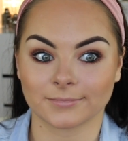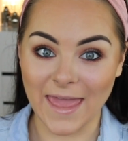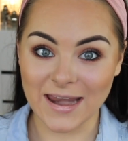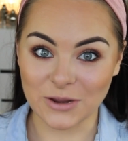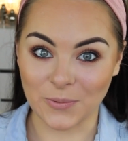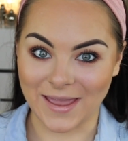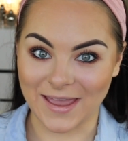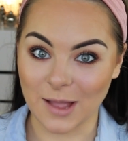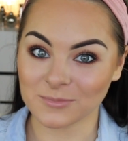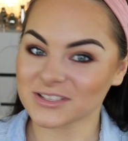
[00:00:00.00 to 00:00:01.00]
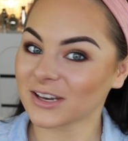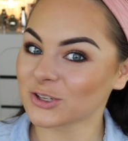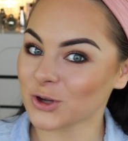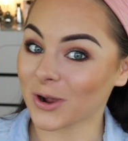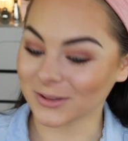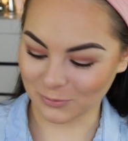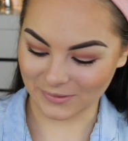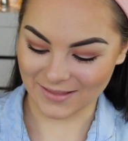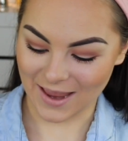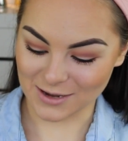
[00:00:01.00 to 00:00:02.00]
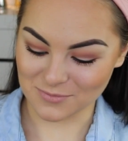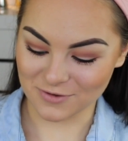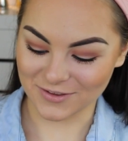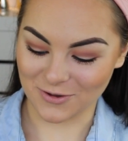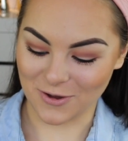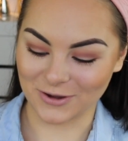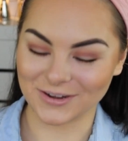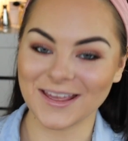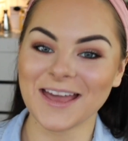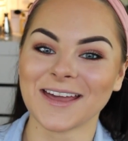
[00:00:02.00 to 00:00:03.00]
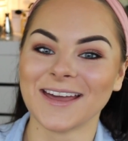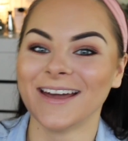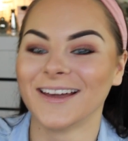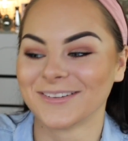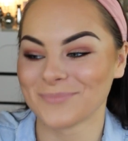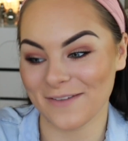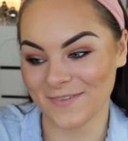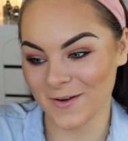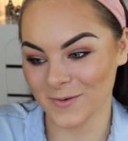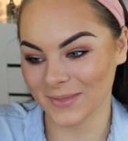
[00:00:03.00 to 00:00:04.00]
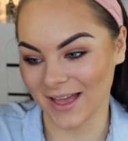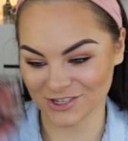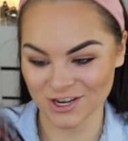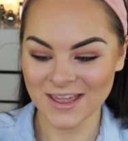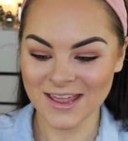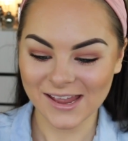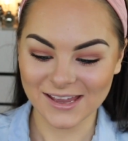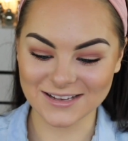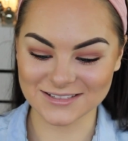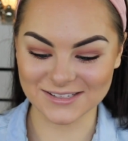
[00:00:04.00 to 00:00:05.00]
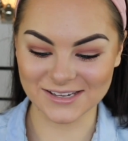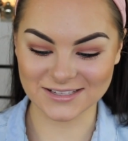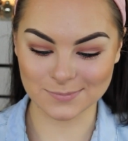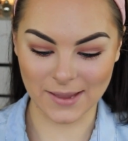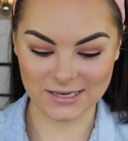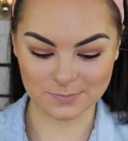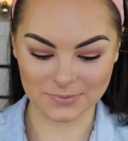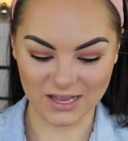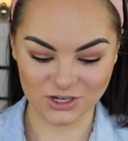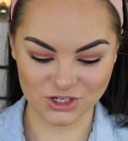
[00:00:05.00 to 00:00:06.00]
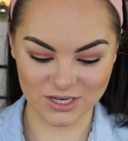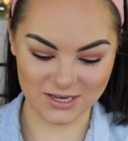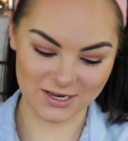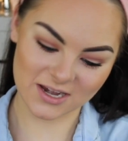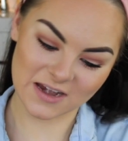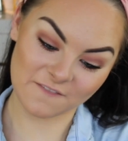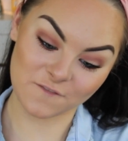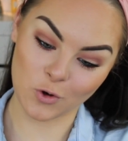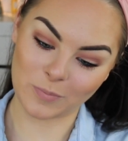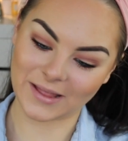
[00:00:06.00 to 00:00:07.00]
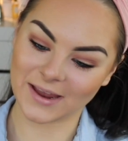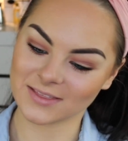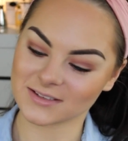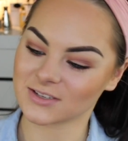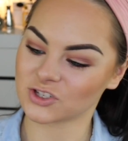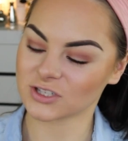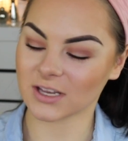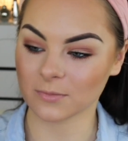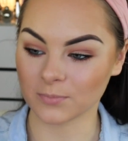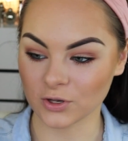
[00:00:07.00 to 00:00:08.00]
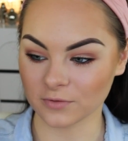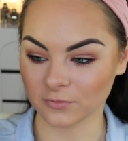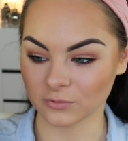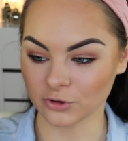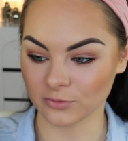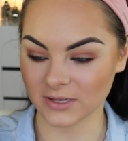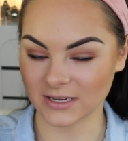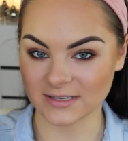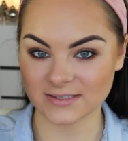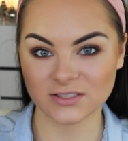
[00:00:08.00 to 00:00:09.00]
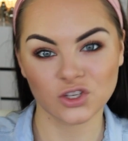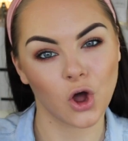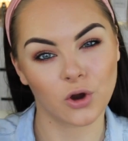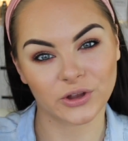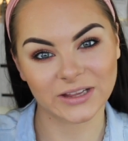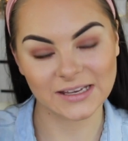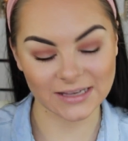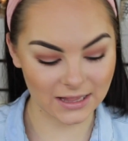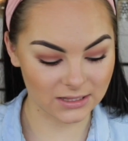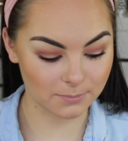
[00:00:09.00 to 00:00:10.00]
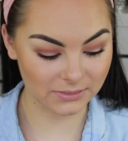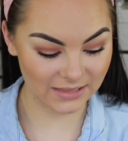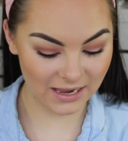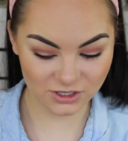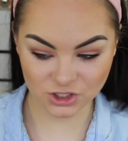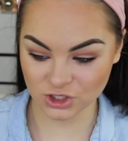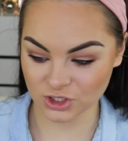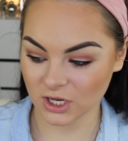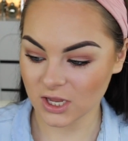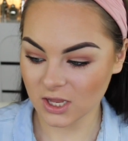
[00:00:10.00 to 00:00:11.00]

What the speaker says: Anyway, I'm just going to talk a little bit louder. Moving on. My favourite blush is the NYX Baked Blush in Foreplay. This is just like a beautiful luminous corally colour blush.